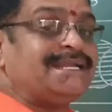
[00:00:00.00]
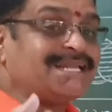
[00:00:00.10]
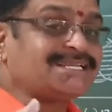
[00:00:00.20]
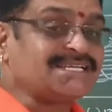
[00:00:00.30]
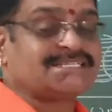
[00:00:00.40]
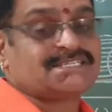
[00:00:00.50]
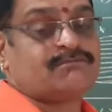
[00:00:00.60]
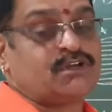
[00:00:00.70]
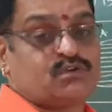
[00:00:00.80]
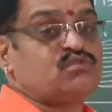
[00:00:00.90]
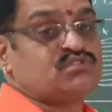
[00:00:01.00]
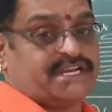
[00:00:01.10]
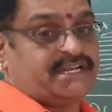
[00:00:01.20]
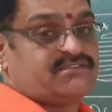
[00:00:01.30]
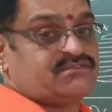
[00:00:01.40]
intersection of the two
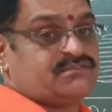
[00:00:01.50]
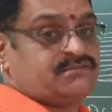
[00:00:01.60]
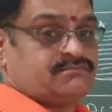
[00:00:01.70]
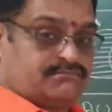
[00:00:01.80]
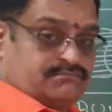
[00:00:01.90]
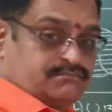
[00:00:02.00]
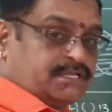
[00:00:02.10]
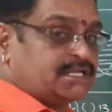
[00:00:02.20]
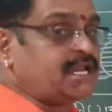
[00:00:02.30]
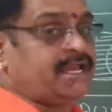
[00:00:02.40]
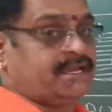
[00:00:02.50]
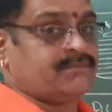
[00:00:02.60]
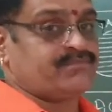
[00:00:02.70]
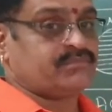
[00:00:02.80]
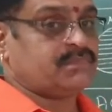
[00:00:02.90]
sides in the
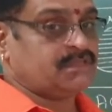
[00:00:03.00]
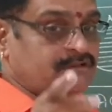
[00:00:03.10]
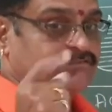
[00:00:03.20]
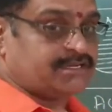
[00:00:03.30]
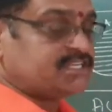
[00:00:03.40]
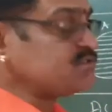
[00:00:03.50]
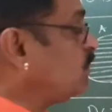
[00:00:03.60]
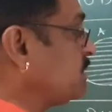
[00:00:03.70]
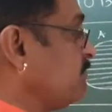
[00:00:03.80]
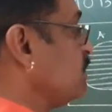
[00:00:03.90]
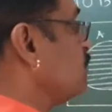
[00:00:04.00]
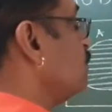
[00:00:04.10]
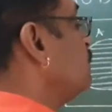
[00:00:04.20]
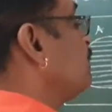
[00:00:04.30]
diagram. For this, what I will do,